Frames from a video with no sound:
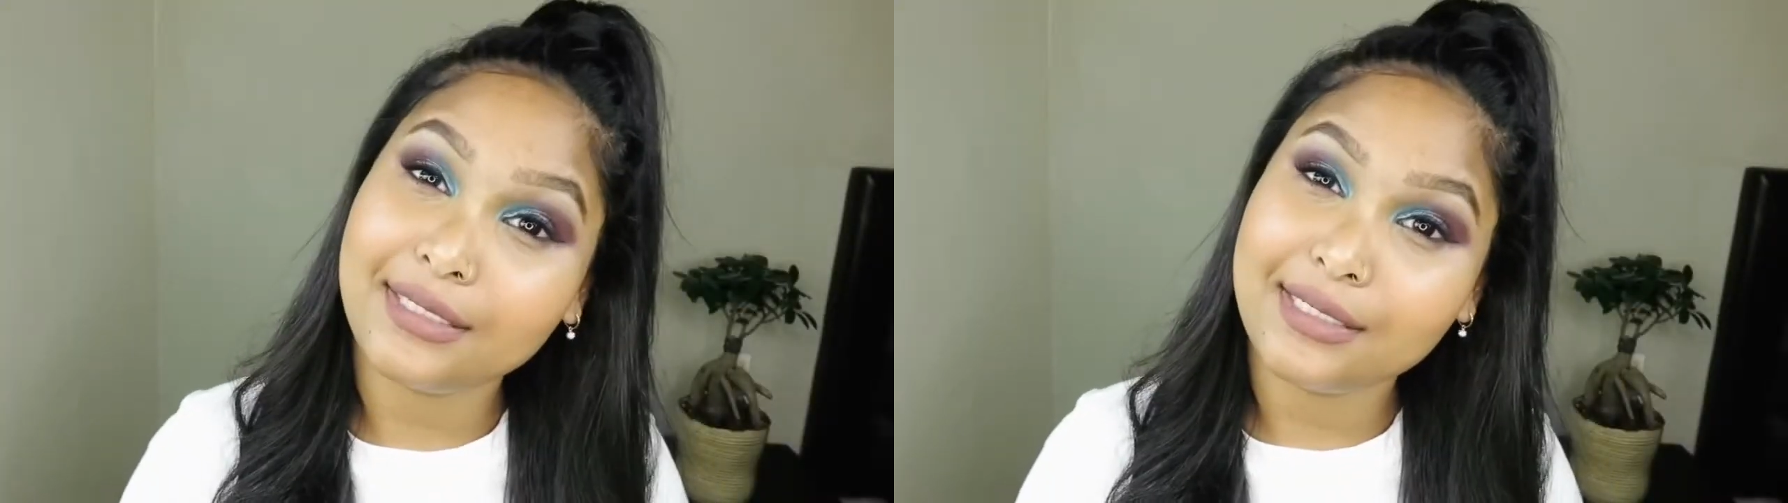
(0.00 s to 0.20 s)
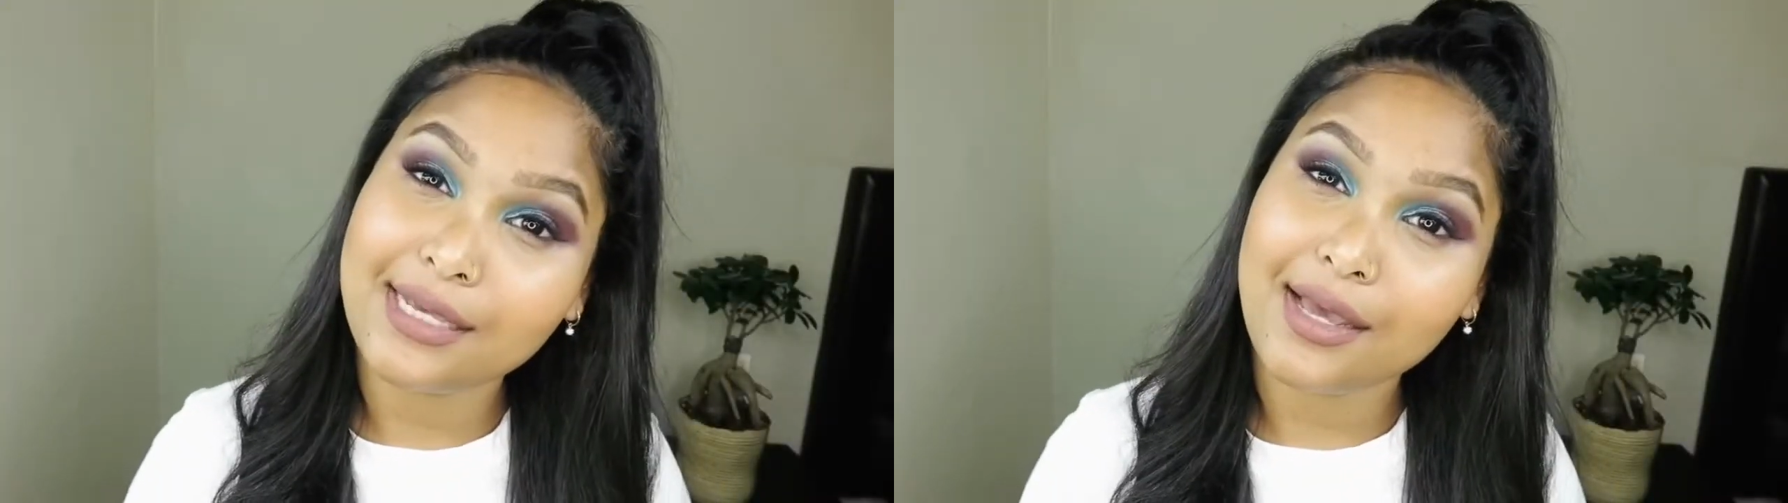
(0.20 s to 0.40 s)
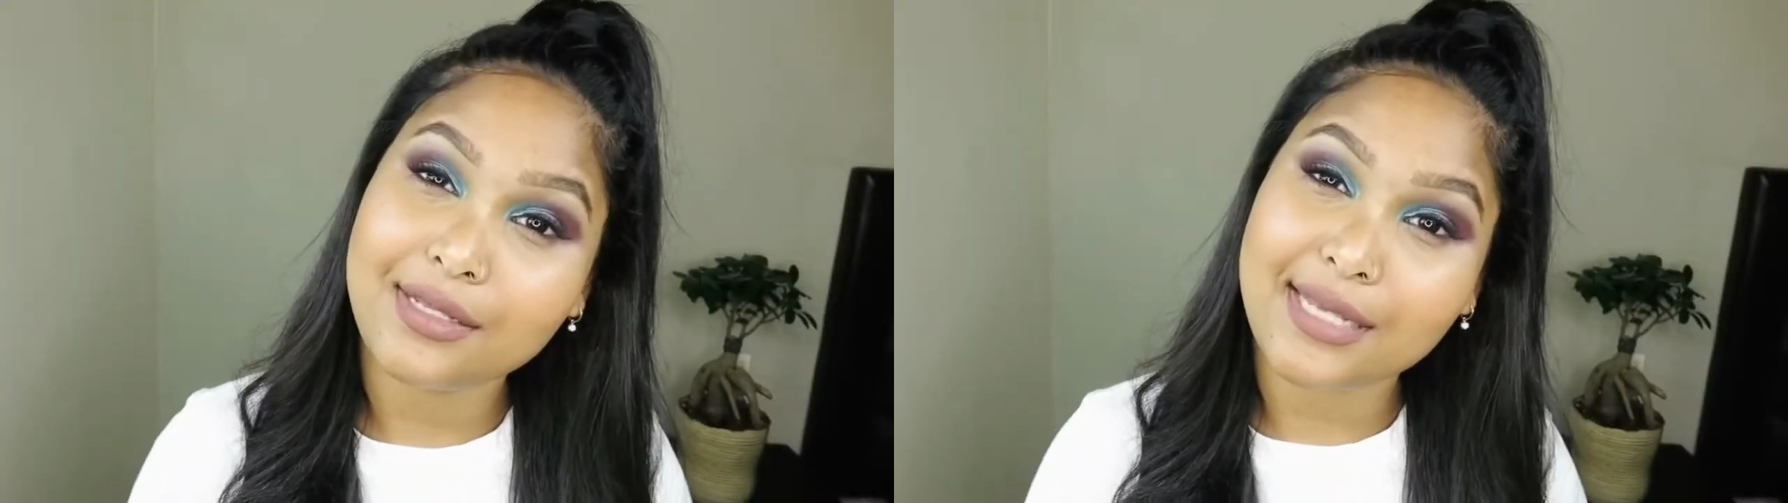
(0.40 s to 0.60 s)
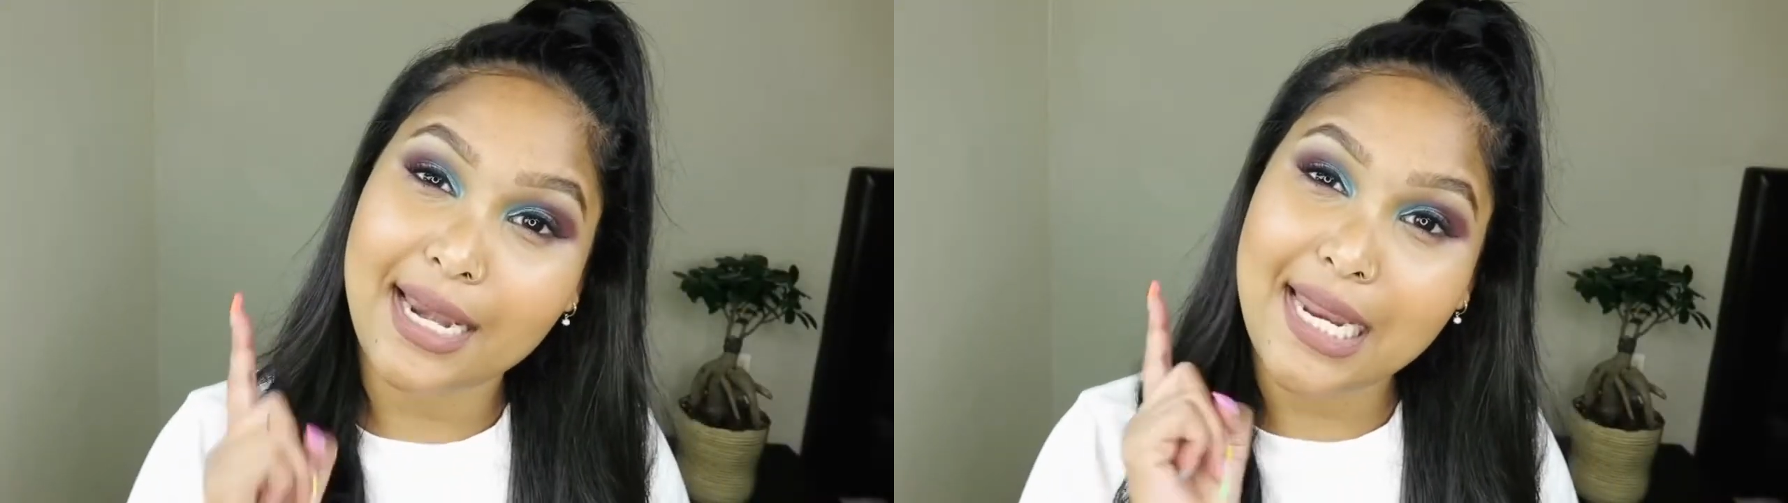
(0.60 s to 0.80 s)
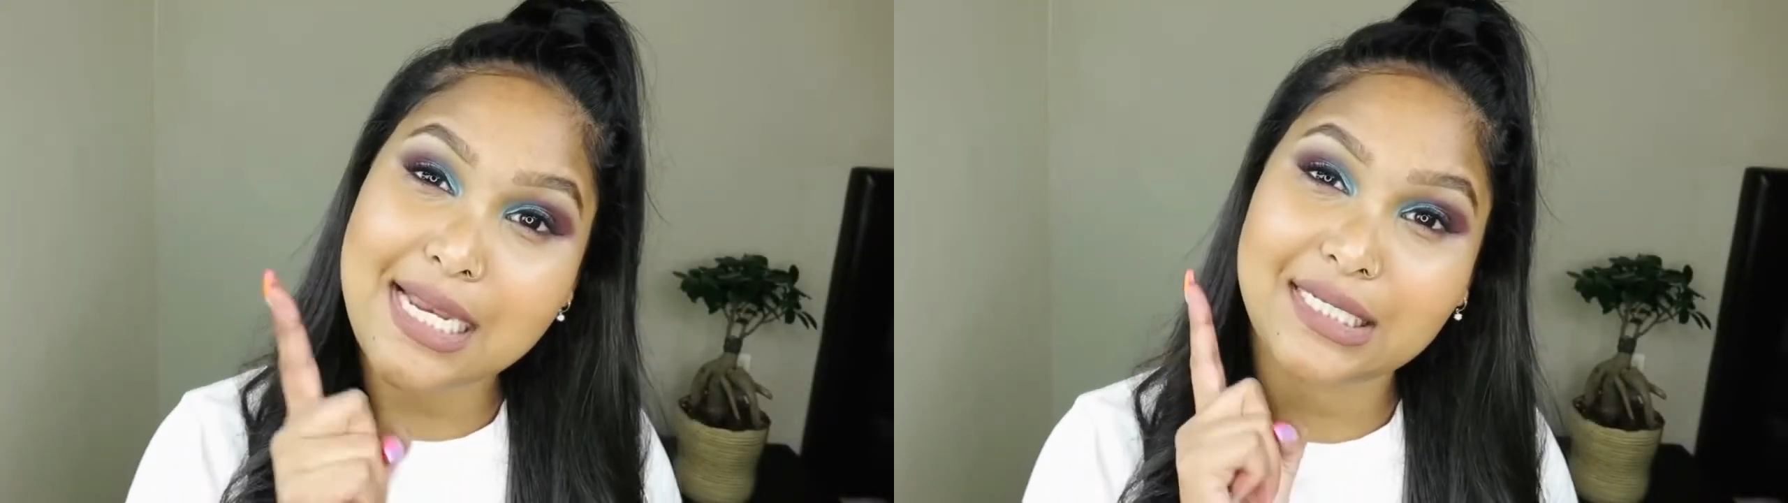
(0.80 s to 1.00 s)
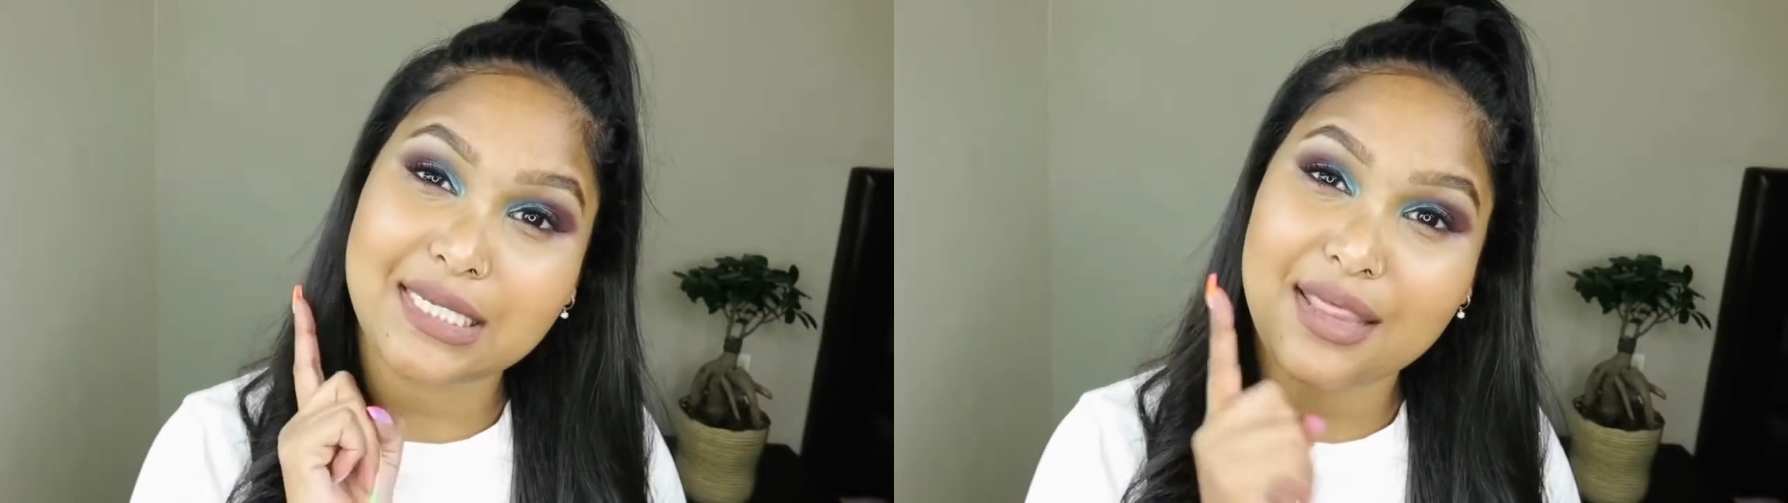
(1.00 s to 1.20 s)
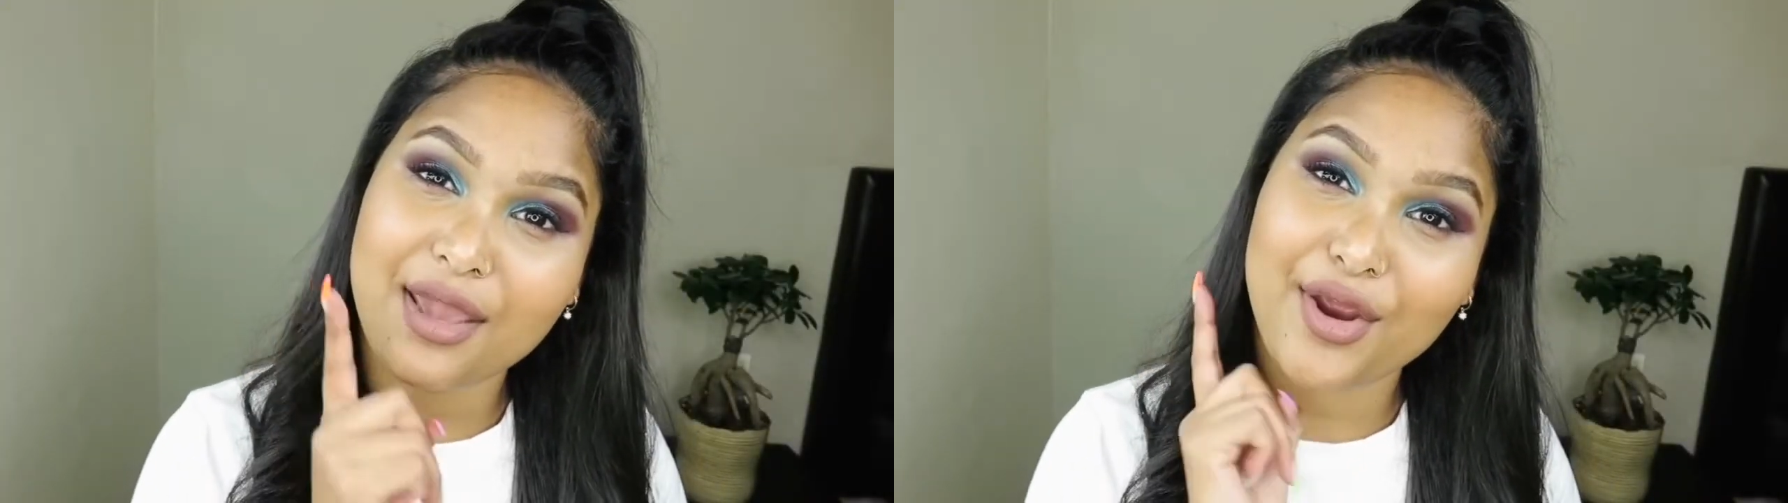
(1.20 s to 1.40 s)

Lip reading: details and into their